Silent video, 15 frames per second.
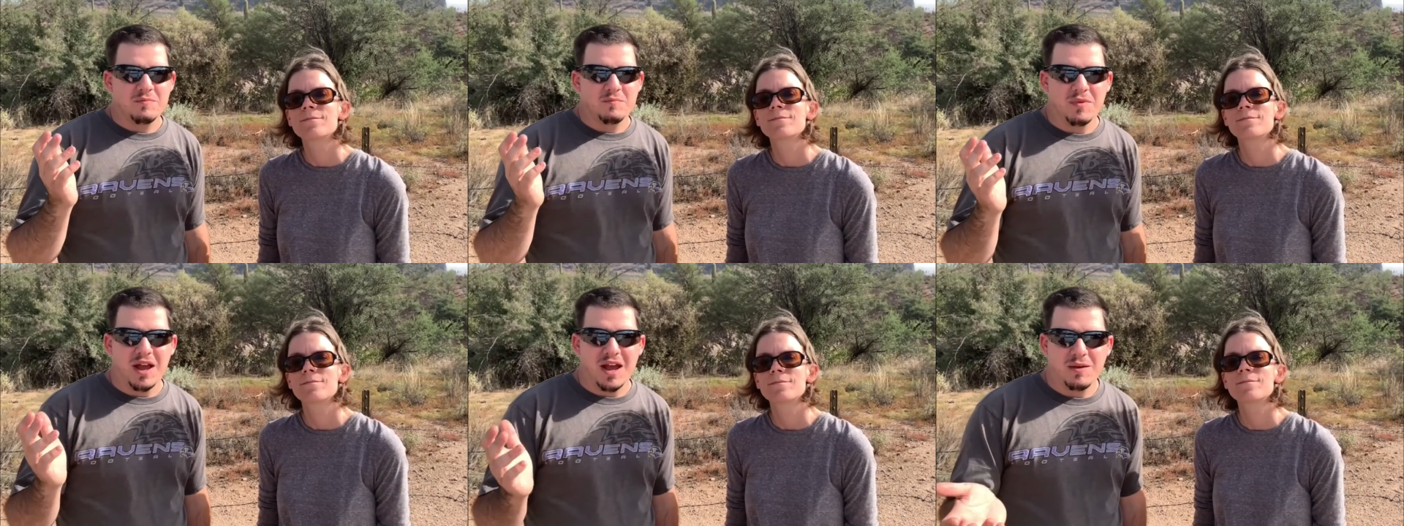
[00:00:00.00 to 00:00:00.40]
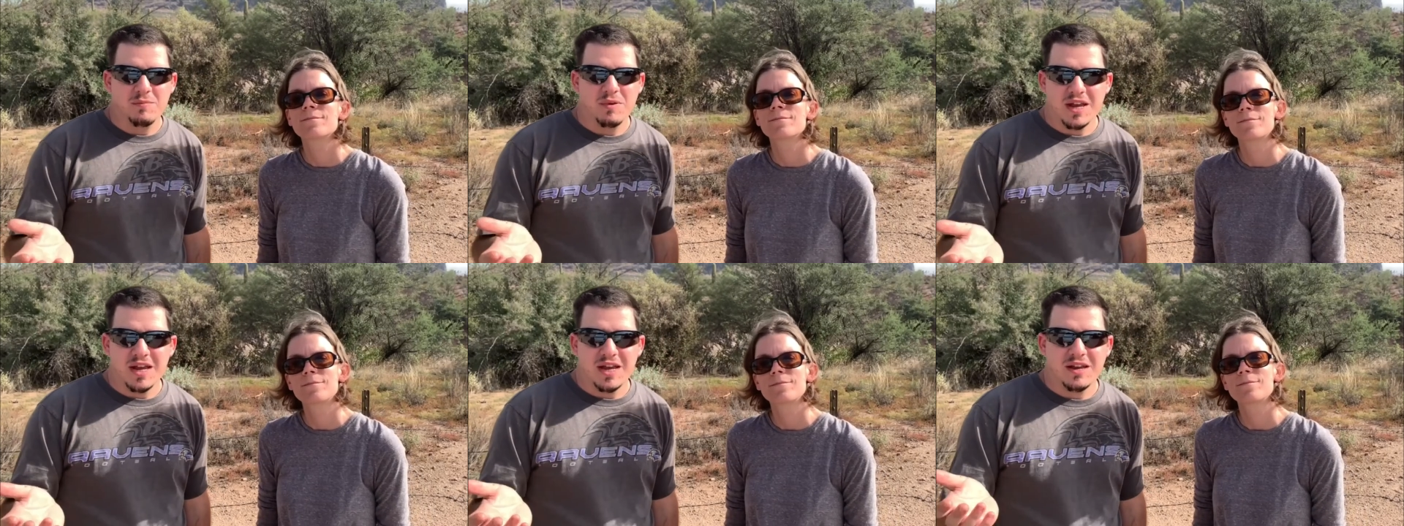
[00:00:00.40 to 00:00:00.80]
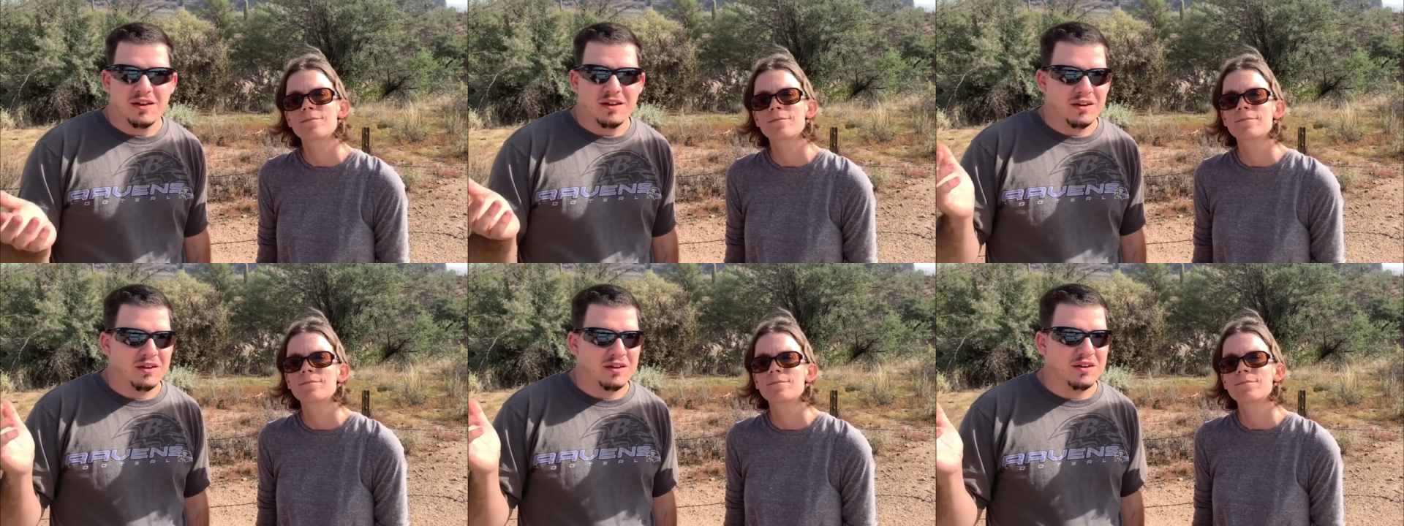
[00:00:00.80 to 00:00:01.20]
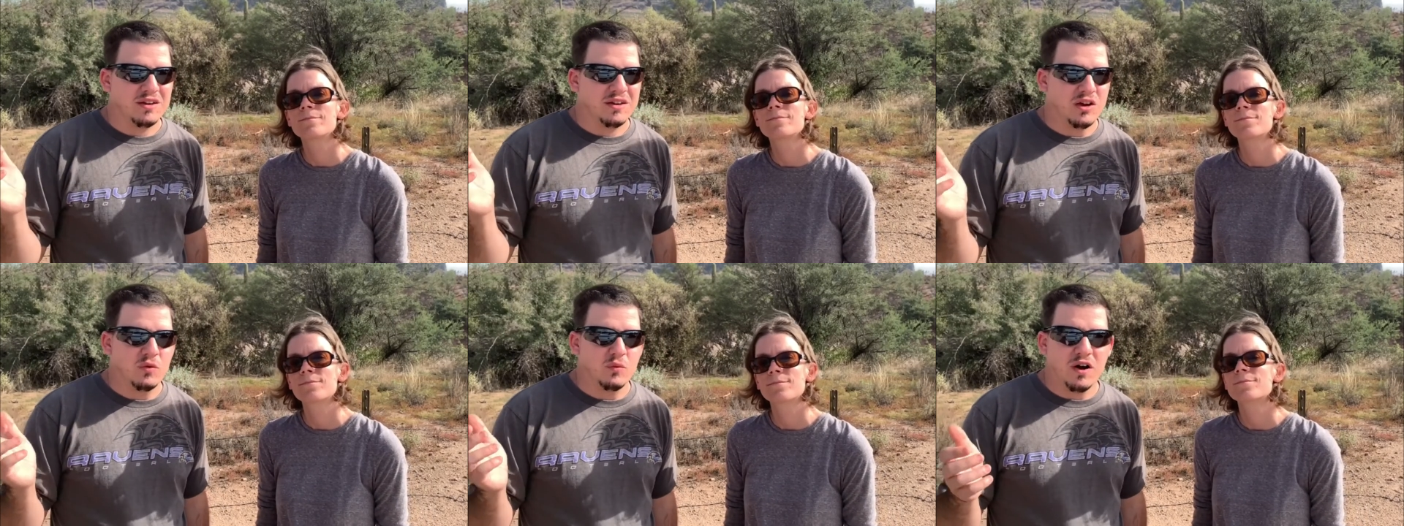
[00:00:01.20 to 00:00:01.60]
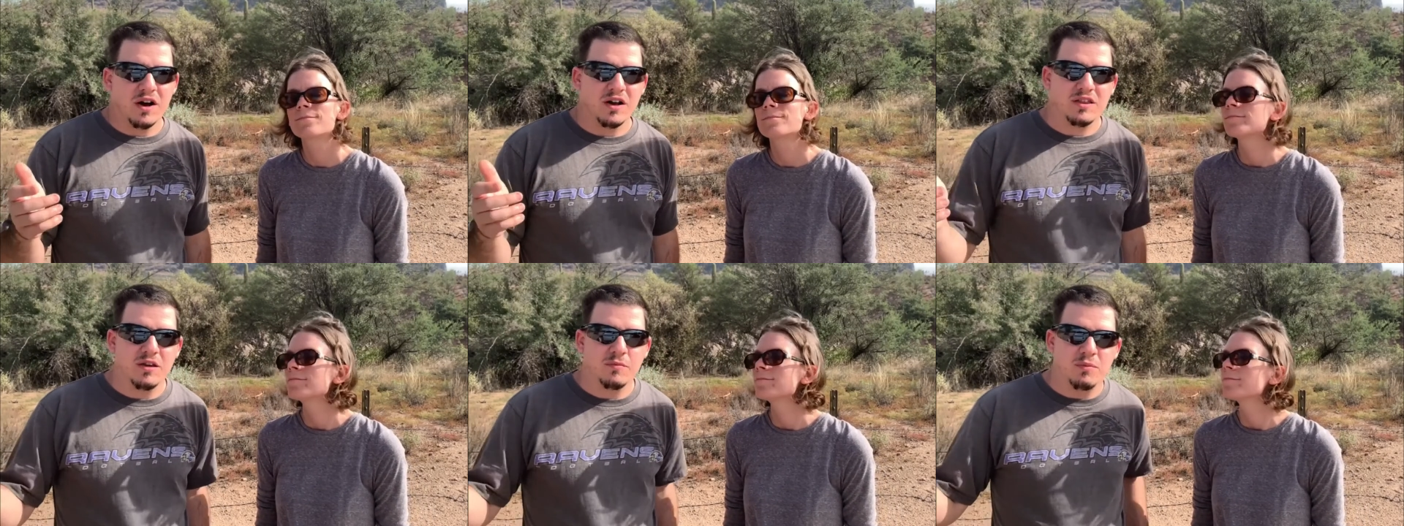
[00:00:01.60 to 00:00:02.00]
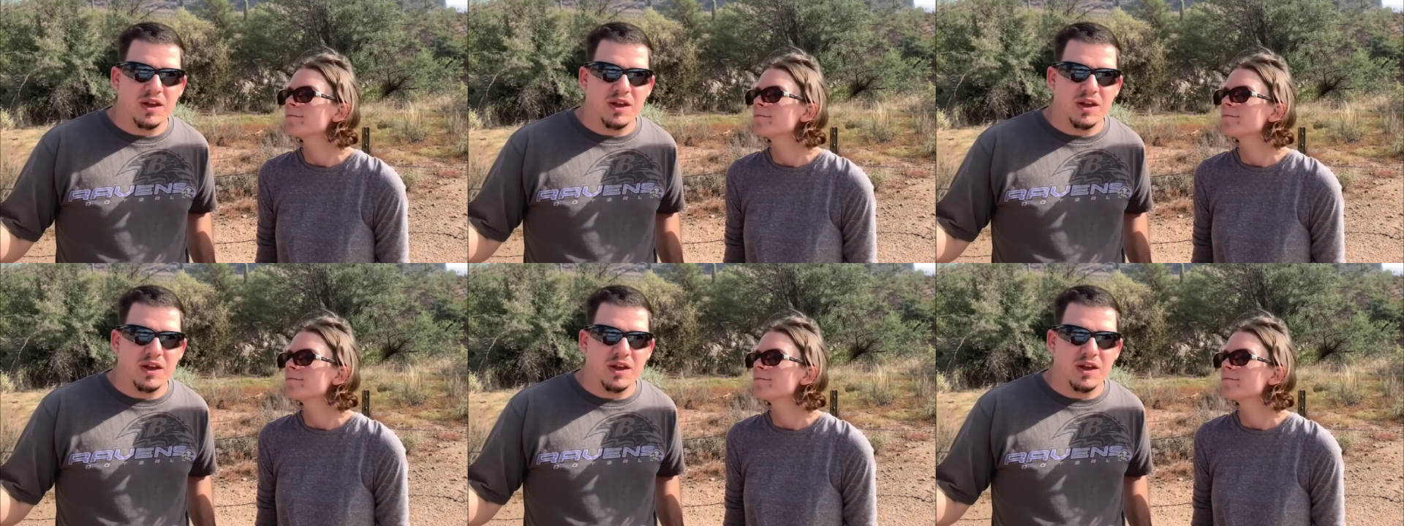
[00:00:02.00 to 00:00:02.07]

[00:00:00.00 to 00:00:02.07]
Speaker 1: Maybe you want the